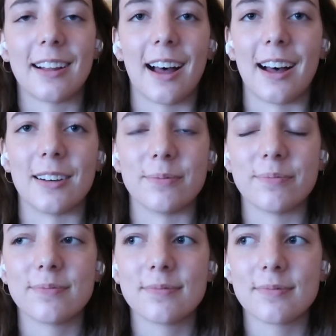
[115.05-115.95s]
Um,
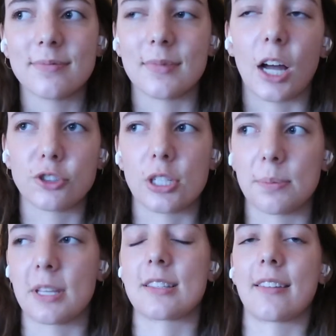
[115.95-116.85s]
not just
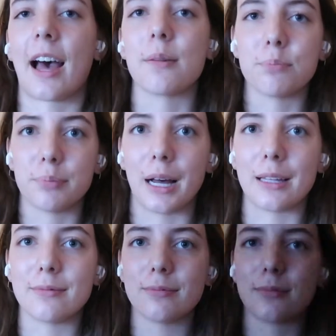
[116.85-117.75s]
because of that, but
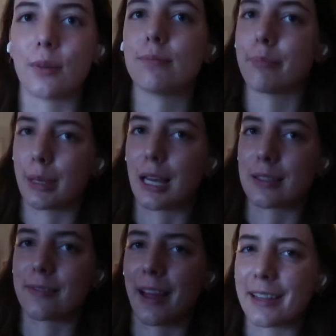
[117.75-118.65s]

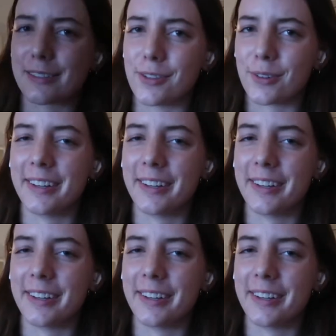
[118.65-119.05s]
because of that too.